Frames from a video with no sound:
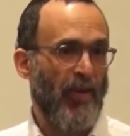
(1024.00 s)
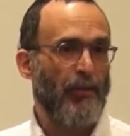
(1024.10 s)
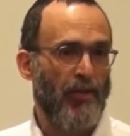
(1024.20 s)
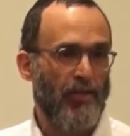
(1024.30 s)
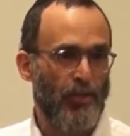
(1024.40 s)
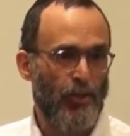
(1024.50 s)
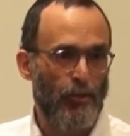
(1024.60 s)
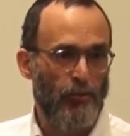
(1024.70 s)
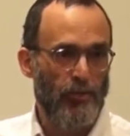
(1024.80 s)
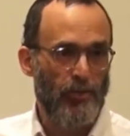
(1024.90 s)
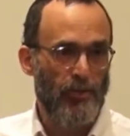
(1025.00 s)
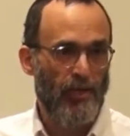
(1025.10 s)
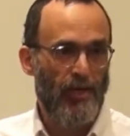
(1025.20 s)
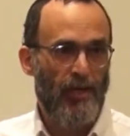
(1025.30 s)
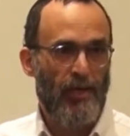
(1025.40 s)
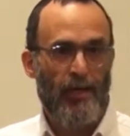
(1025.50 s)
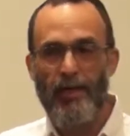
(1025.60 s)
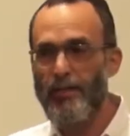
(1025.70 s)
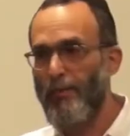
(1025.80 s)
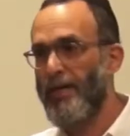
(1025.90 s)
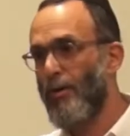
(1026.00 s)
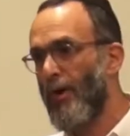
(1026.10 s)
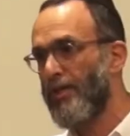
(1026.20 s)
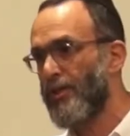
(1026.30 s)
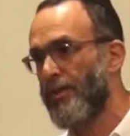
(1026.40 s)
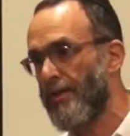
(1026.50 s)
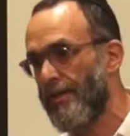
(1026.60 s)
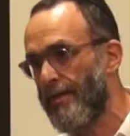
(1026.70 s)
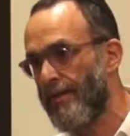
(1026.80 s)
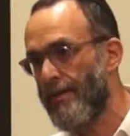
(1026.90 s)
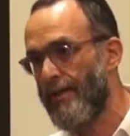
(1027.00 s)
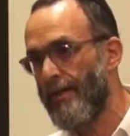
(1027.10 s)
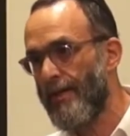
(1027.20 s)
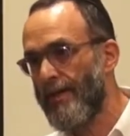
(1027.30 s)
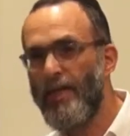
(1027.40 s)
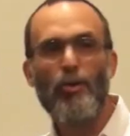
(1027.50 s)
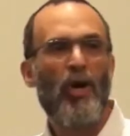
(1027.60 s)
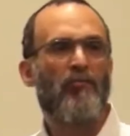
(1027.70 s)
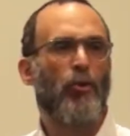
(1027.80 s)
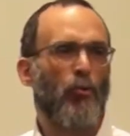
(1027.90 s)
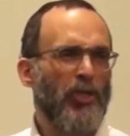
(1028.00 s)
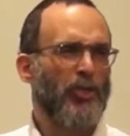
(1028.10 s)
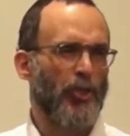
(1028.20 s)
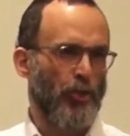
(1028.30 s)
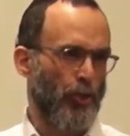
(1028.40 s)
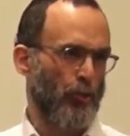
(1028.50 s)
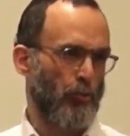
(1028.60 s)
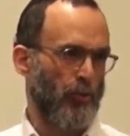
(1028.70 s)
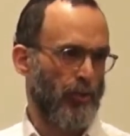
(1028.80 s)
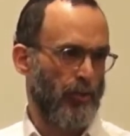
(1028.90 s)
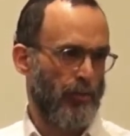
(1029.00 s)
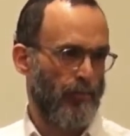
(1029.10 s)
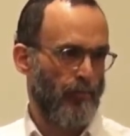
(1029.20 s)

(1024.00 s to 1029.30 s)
have atheist Jews. Here's my question. Can you have Christian Jews?